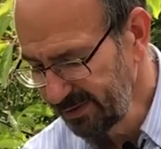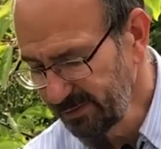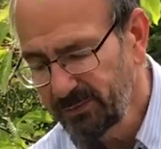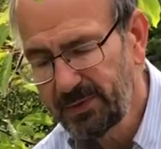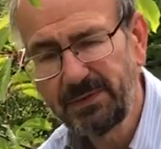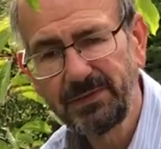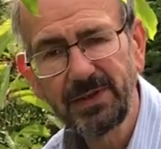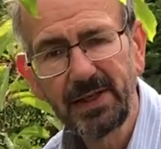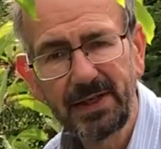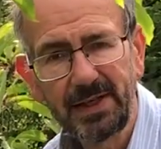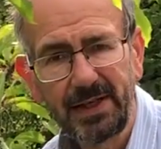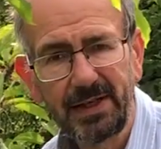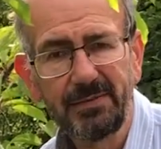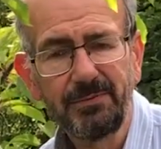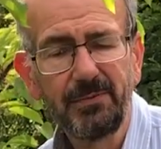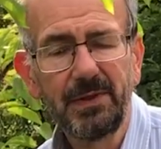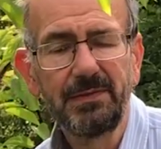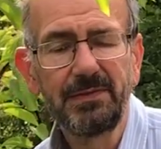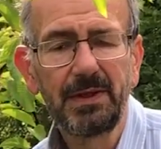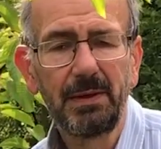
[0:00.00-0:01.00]
we've done it,
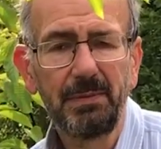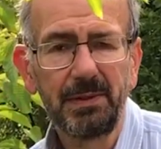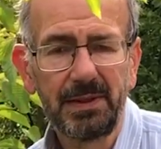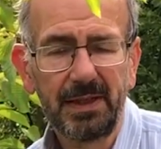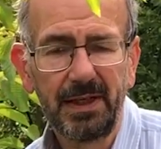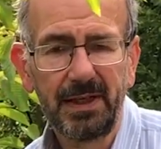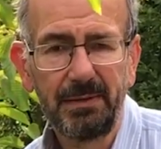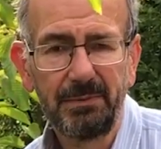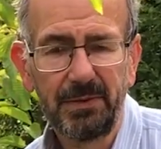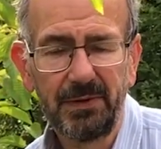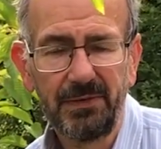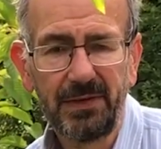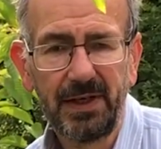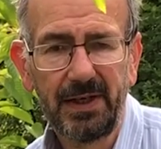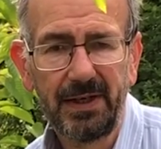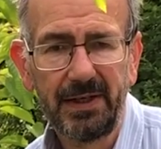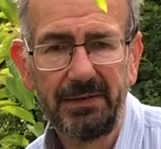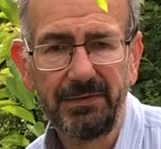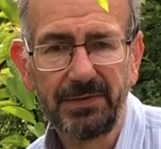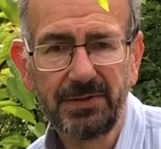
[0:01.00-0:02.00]
we've doubled our number of
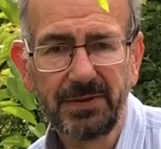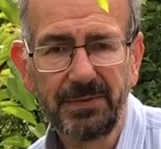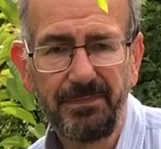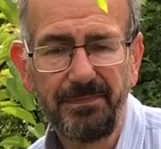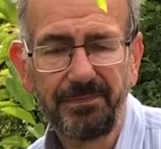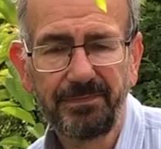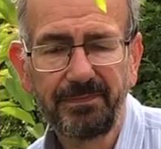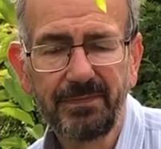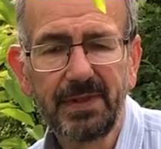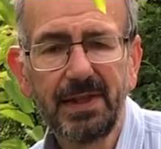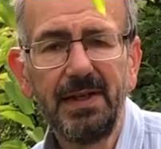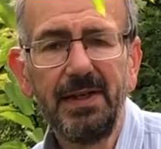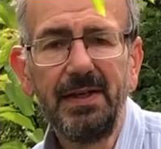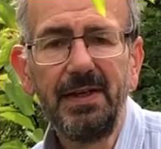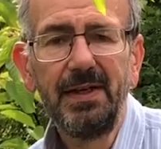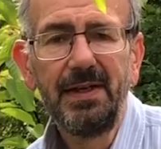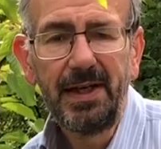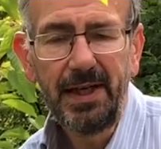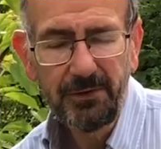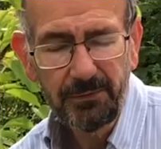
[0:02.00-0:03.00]
hives.
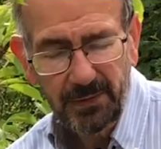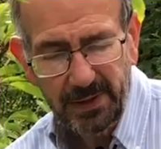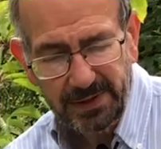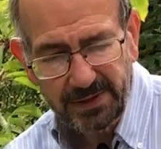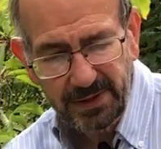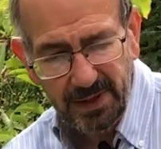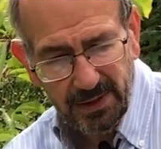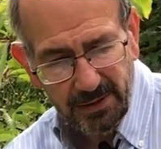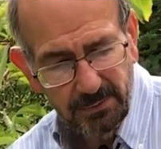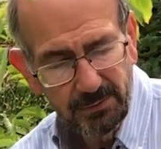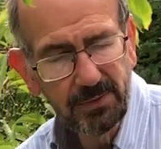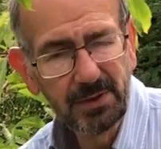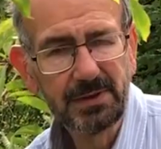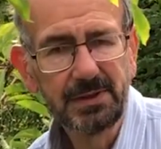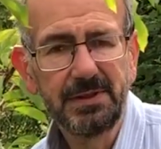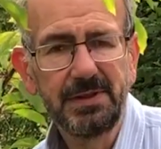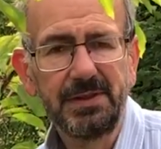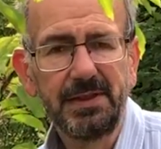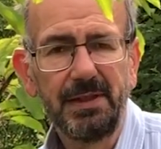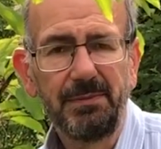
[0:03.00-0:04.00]
If we don't
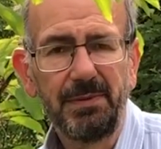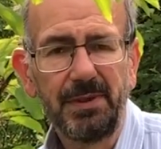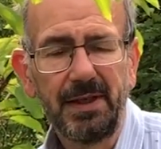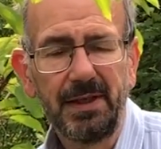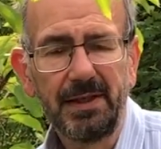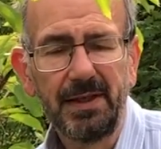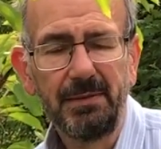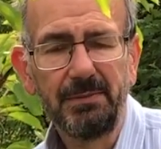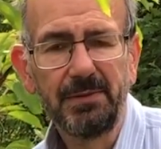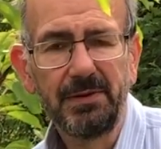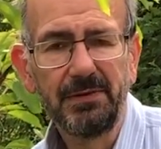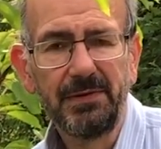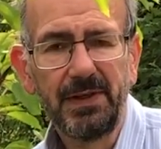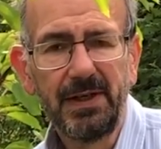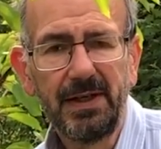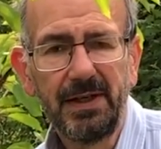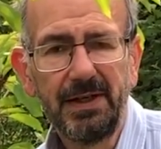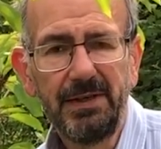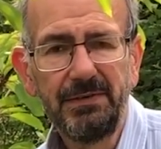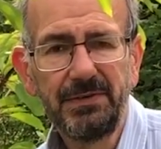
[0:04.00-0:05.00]
want to double our number of
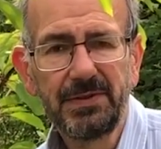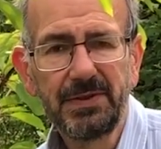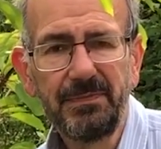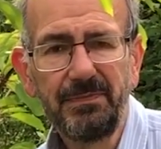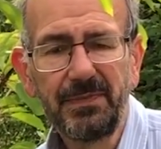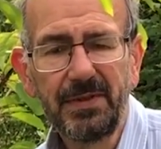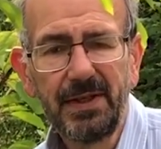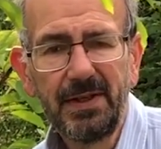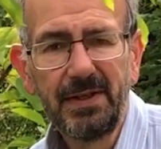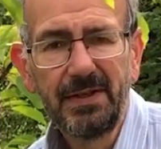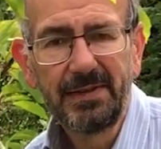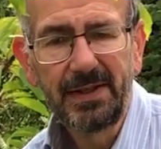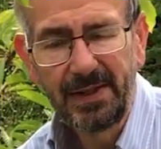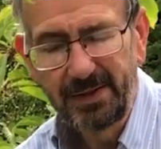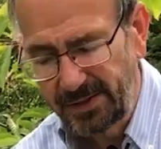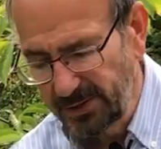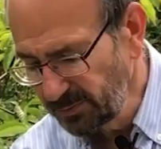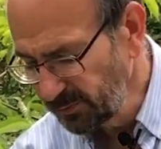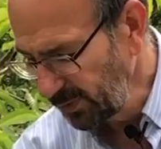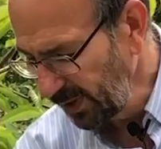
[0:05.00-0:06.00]
hives,
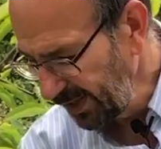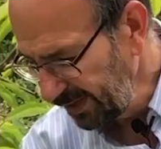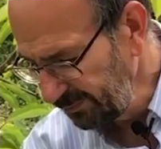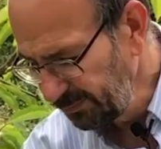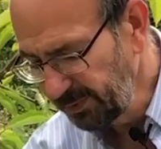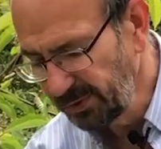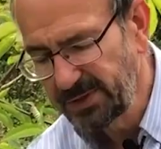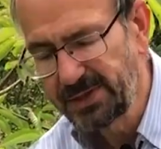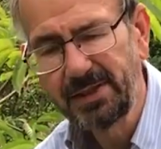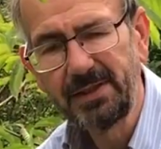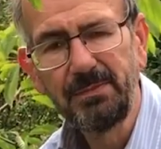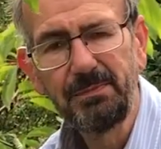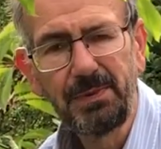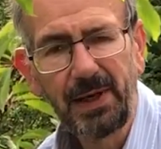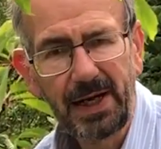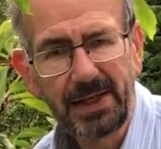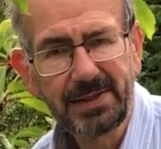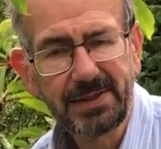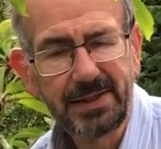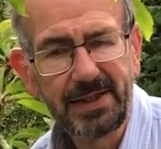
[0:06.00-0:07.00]
then there's a way of putting them
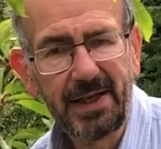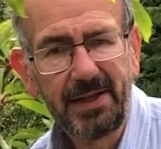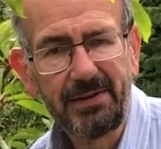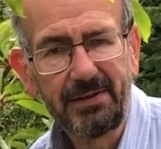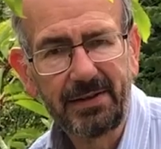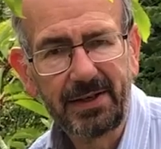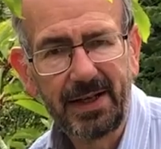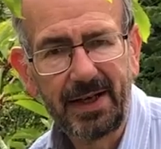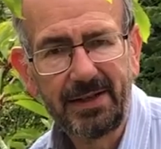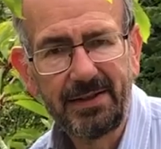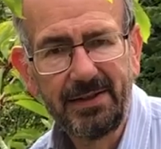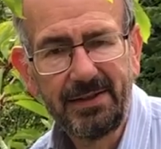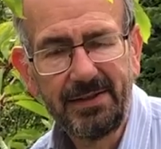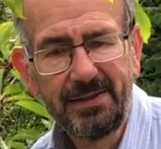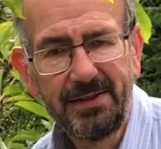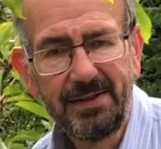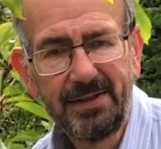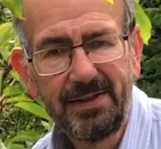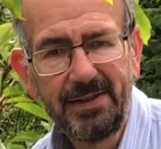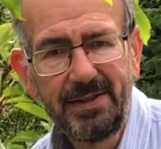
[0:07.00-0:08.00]
back together again.
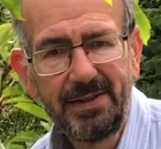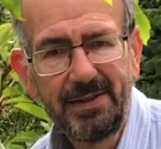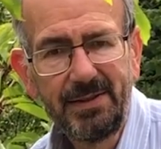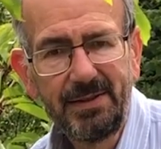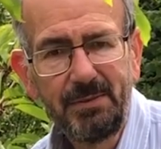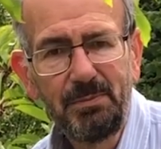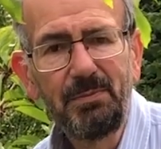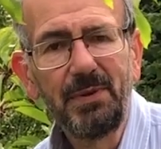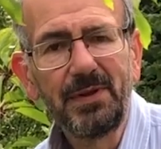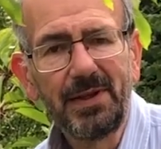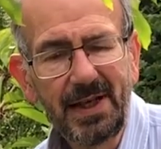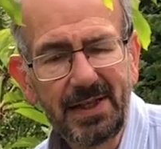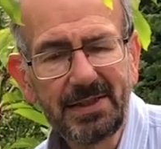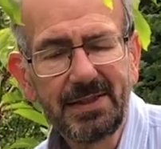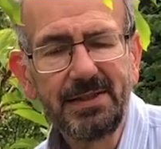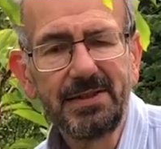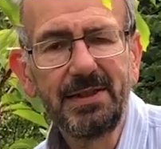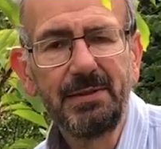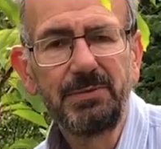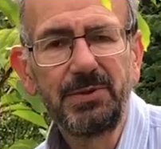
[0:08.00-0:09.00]
But that's
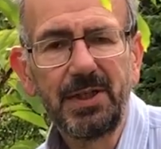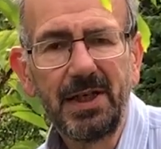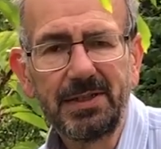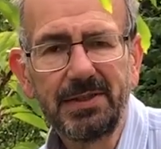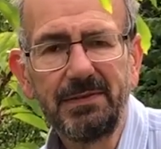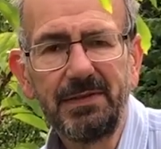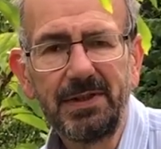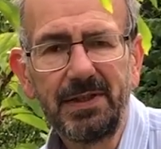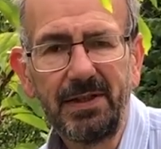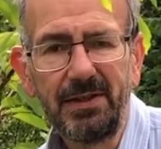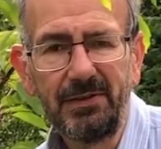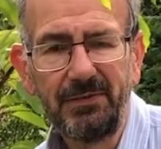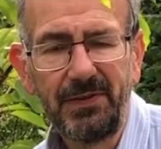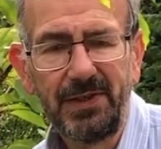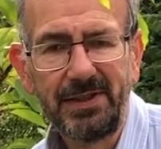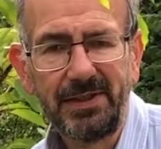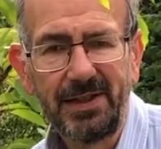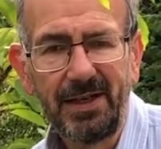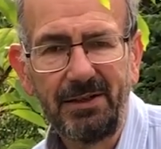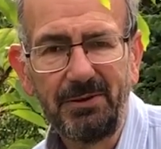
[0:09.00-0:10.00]
a subject of another
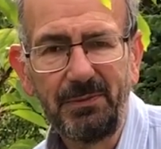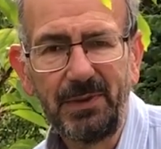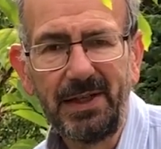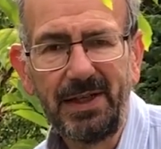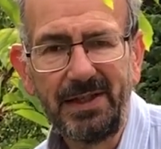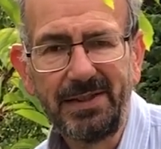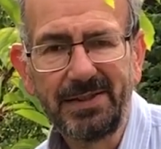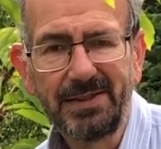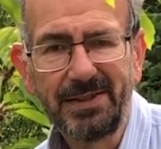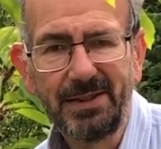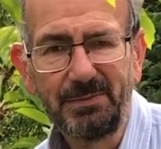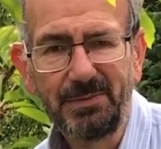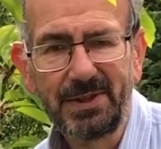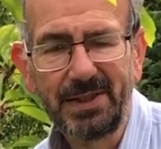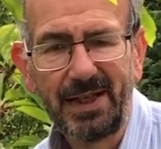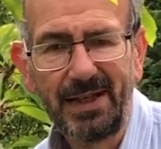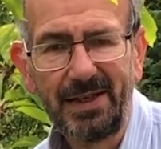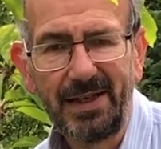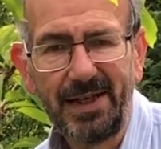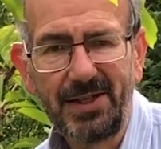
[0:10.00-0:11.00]
video and we need to come to
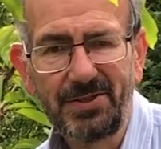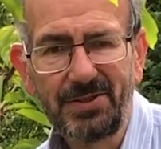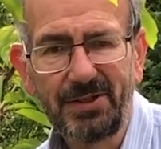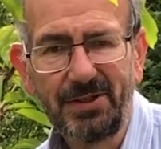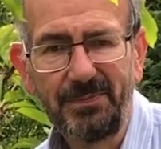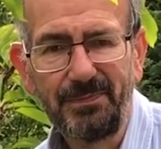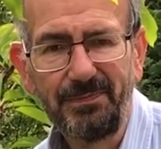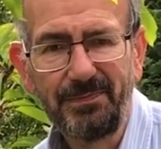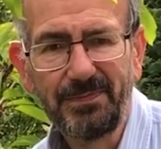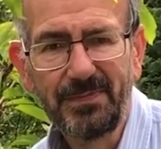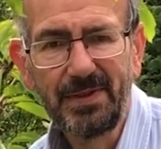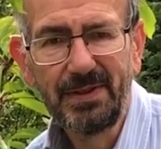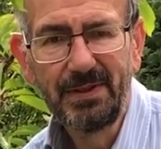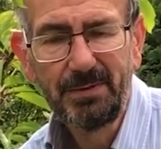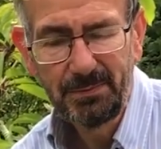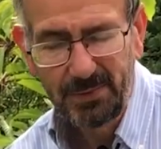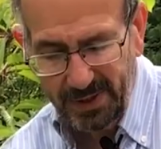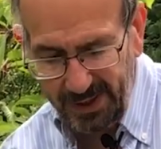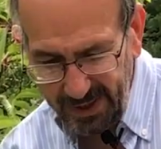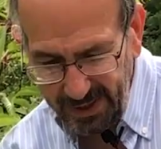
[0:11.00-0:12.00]
that later on.
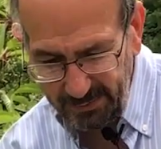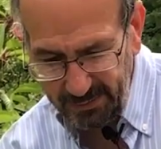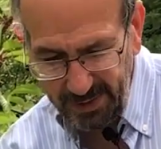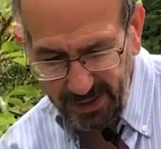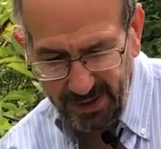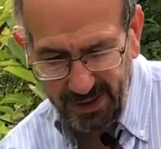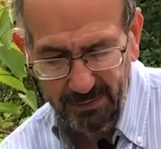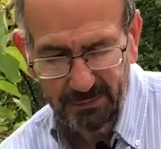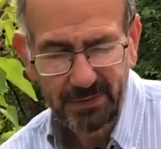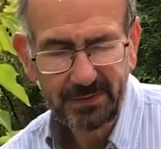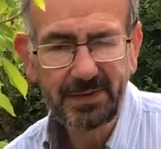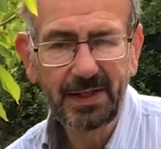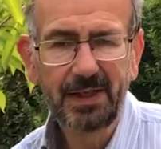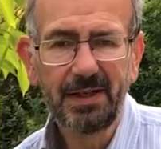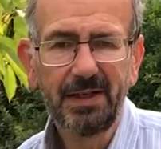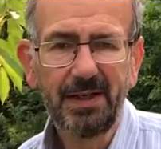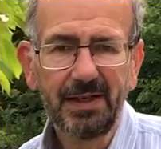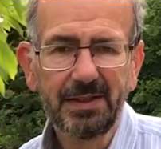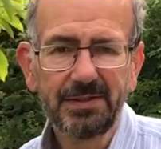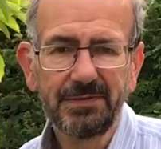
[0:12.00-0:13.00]
But here we are, we've done
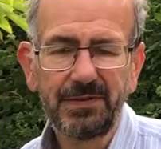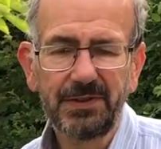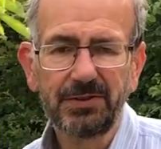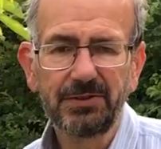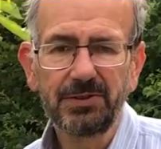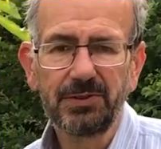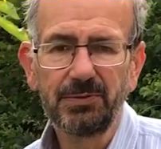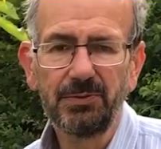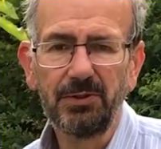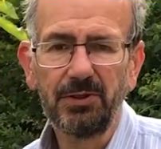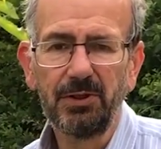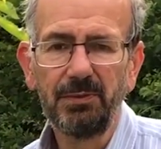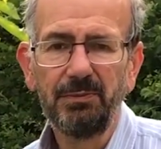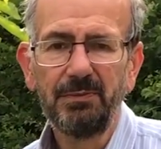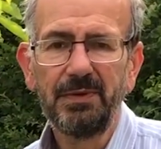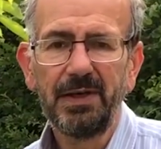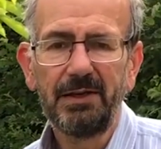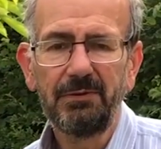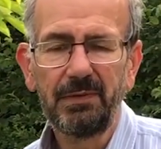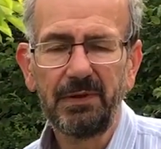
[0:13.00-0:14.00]
an artificial
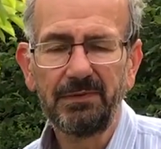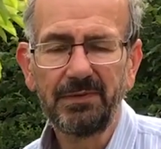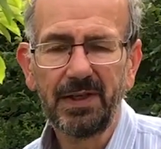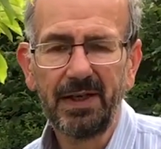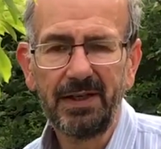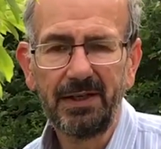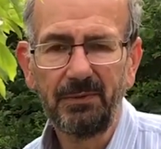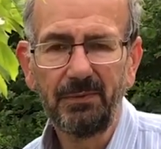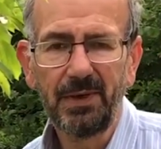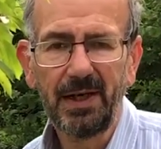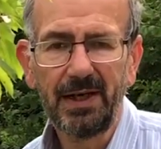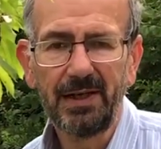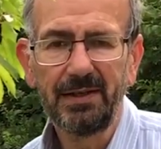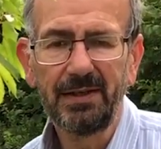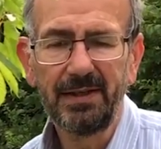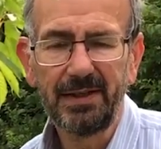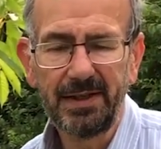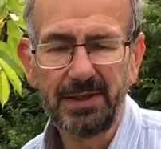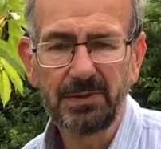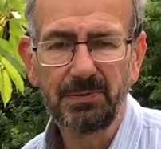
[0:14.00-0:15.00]
swarm. If we've done it well
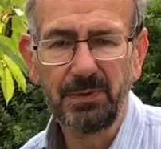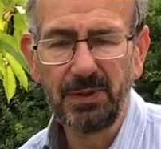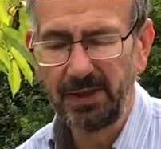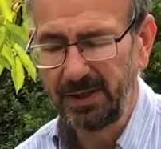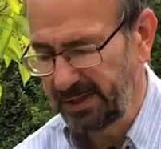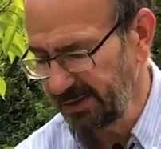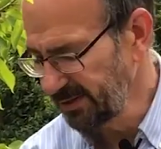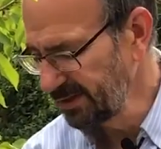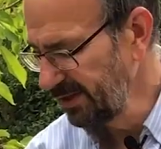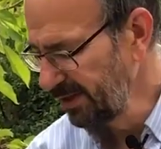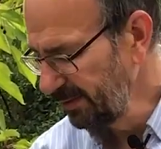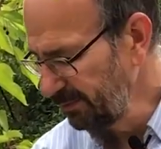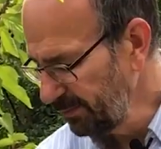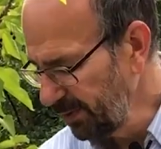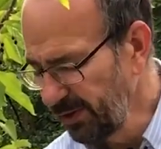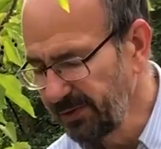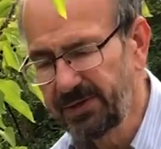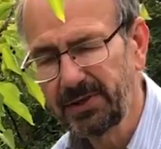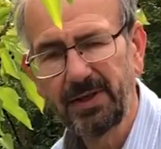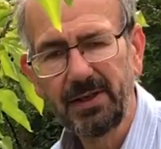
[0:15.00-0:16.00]
and it's worked,
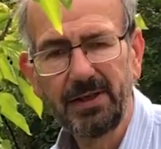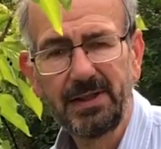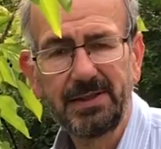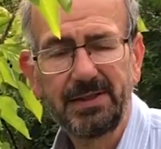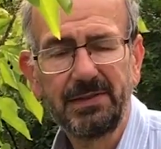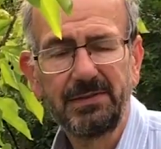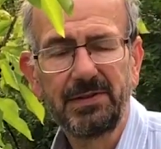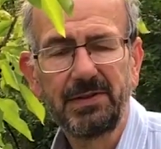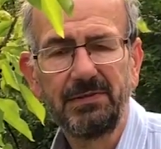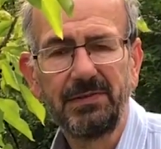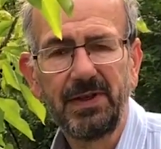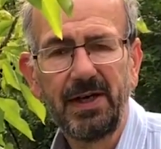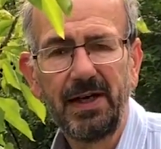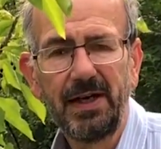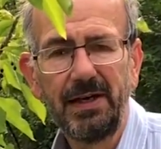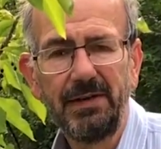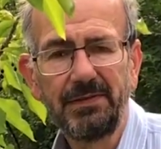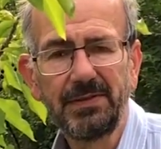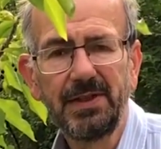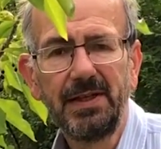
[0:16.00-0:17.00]
both colonies have
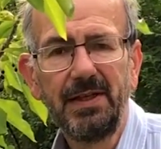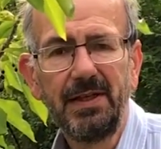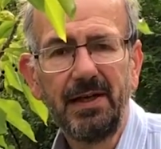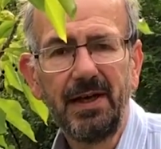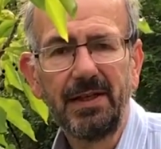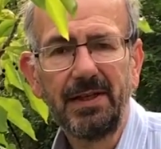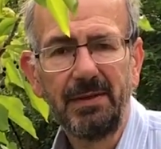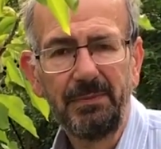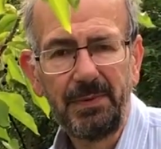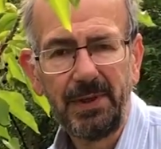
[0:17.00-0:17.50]
survived and the